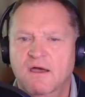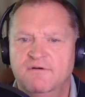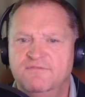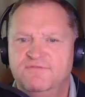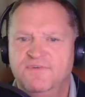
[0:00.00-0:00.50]

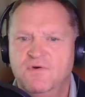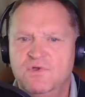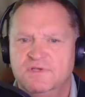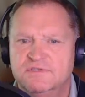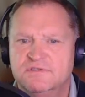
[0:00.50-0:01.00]

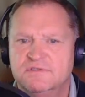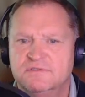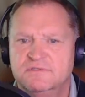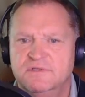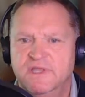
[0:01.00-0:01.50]
Focus
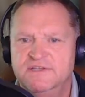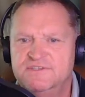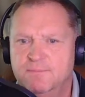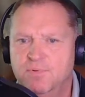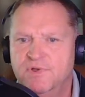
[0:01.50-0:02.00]
is
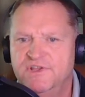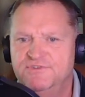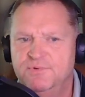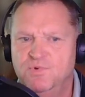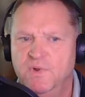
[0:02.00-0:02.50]
the
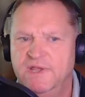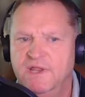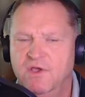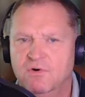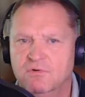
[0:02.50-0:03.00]
bridge
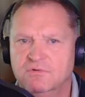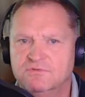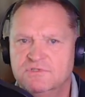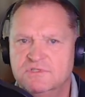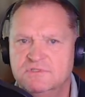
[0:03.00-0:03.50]
between
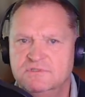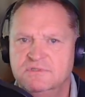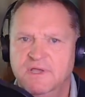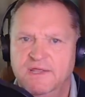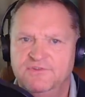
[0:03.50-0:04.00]
goals
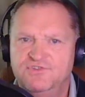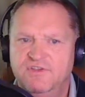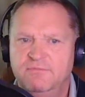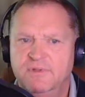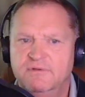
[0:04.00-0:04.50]
and
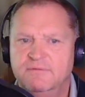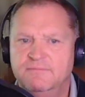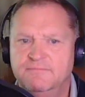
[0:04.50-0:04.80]
achievement.